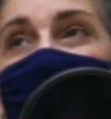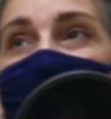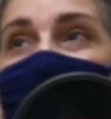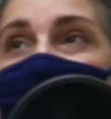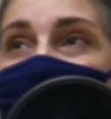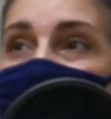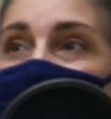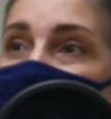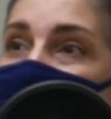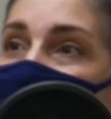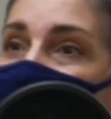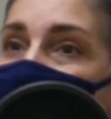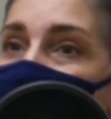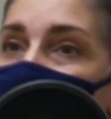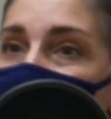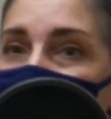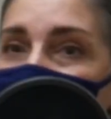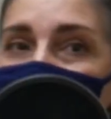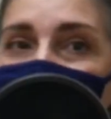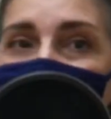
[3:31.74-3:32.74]
I think the
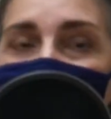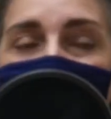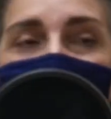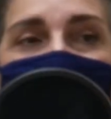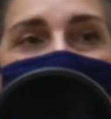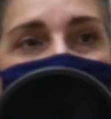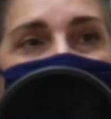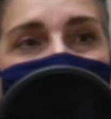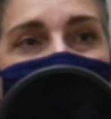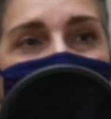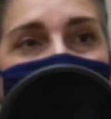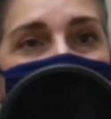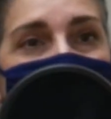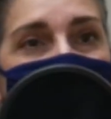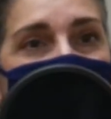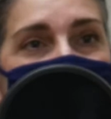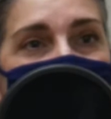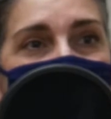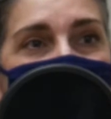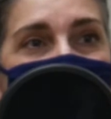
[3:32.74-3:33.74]
part that I like the
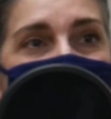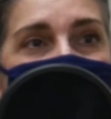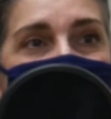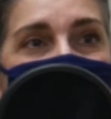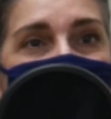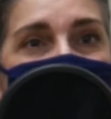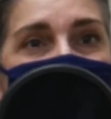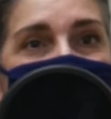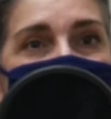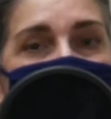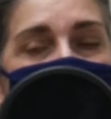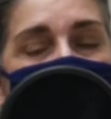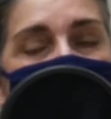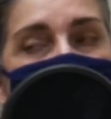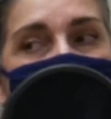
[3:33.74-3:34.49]
most is just